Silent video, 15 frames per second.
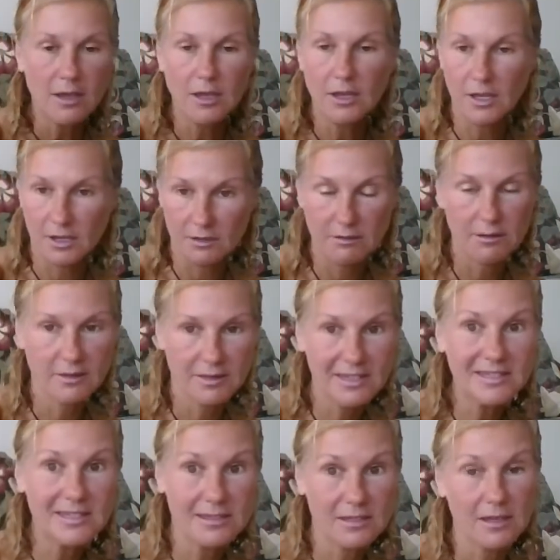
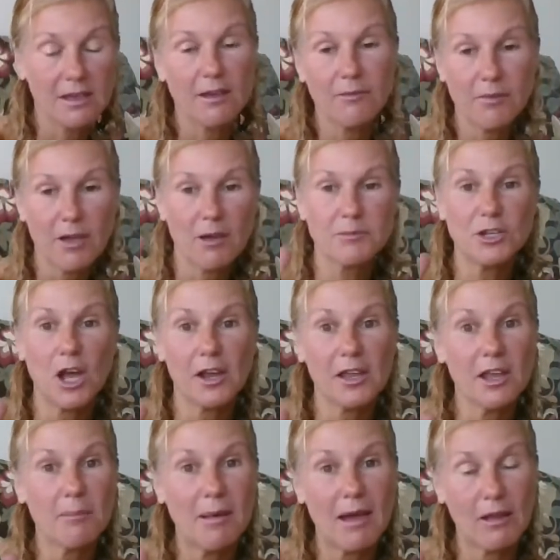I'm
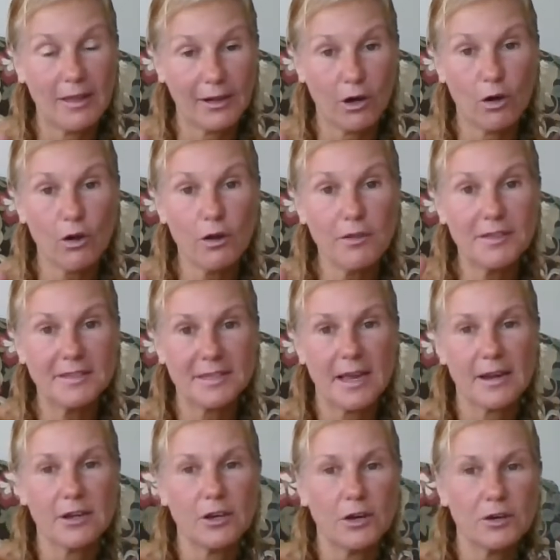talking about like an earth
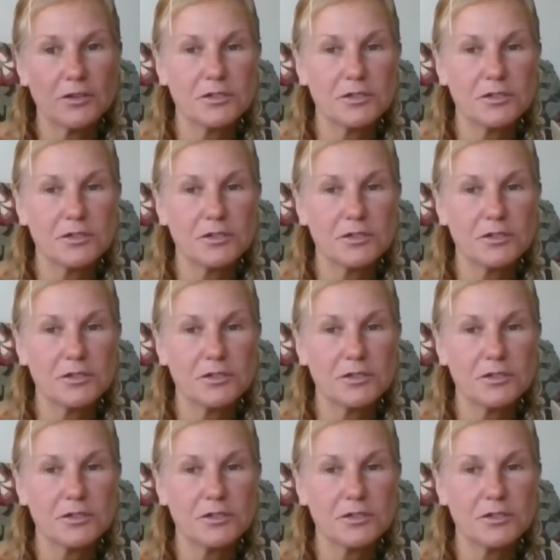sign here.